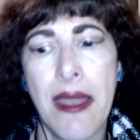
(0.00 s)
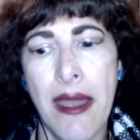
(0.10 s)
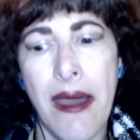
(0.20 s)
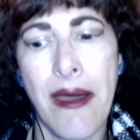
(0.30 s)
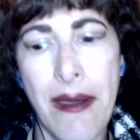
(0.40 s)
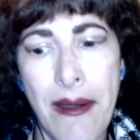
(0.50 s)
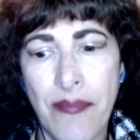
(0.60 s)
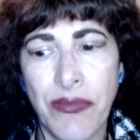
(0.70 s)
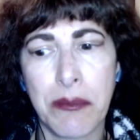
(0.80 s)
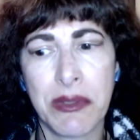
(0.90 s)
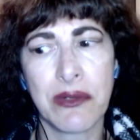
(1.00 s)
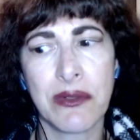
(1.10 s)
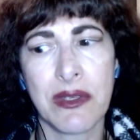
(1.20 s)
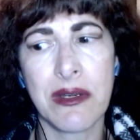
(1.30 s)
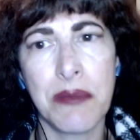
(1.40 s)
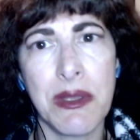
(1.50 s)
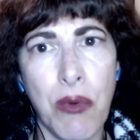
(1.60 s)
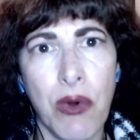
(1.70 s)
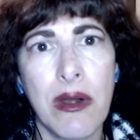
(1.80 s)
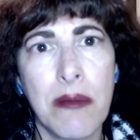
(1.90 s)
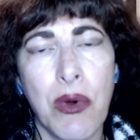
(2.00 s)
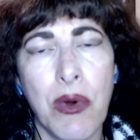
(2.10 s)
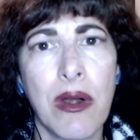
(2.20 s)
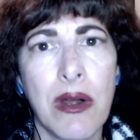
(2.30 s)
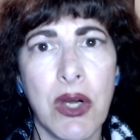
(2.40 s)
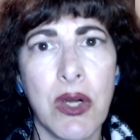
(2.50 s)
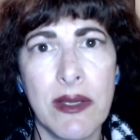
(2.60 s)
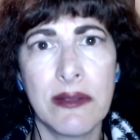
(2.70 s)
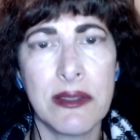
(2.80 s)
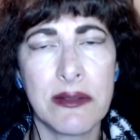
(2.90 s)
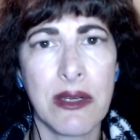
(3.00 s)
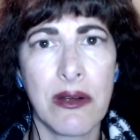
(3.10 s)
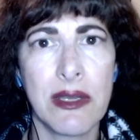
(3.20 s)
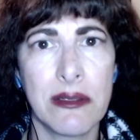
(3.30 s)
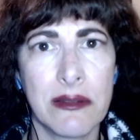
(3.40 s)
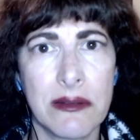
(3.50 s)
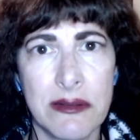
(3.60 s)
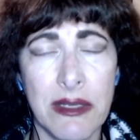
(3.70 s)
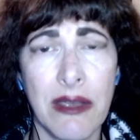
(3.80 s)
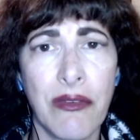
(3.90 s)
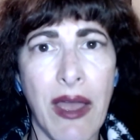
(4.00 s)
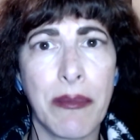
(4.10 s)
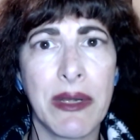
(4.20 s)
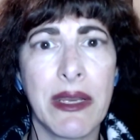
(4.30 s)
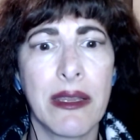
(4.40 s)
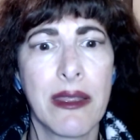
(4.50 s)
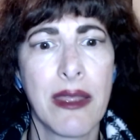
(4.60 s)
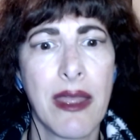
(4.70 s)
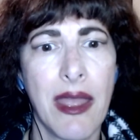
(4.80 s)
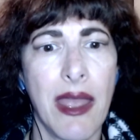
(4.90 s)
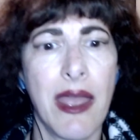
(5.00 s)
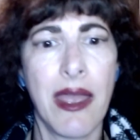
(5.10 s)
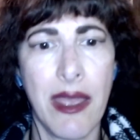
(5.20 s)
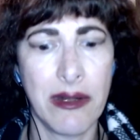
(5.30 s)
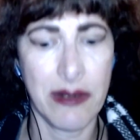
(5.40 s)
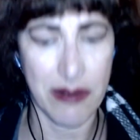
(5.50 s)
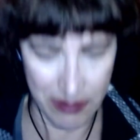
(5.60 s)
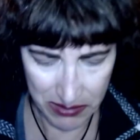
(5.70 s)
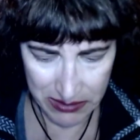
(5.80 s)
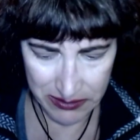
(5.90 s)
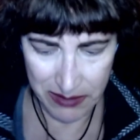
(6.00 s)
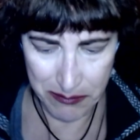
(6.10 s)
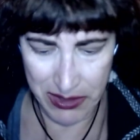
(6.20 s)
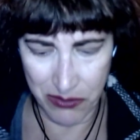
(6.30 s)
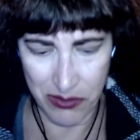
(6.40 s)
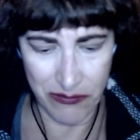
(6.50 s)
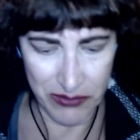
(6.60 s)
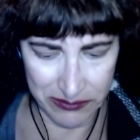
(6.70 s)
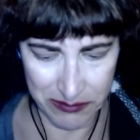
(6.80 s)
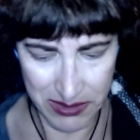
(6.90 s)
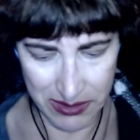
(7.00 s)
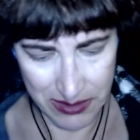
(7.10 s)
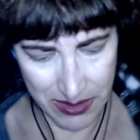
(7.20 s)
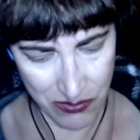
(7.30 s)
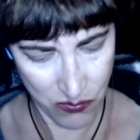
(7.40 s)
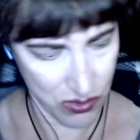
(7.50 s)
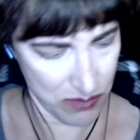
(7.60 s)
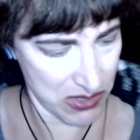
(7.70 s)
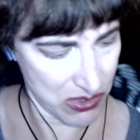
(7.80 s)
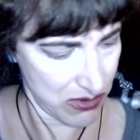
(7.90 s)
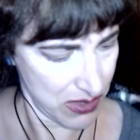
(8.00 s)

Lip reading: But there's going to be more and more crazy, scary stuff happening. And I'm going to take my coat off because I'm getting kind of warm here.